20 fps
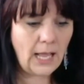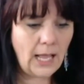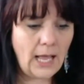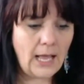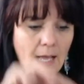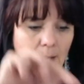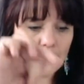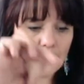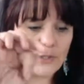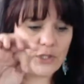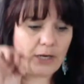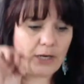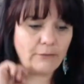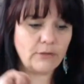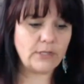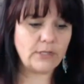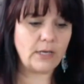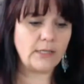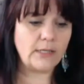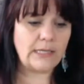
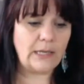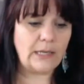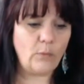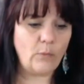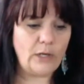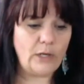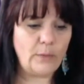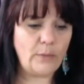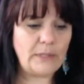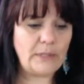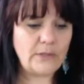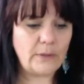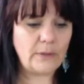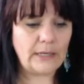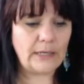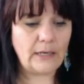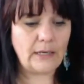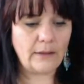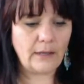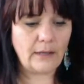Cheryl's asking, will you be doing
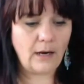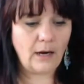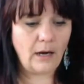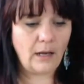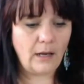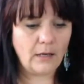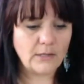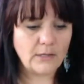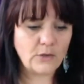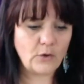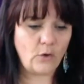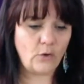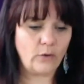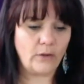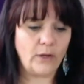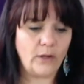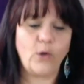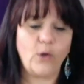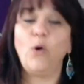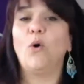another class
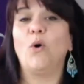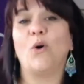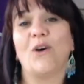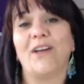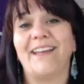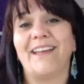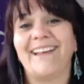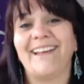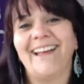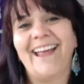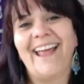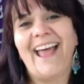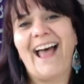on the koi?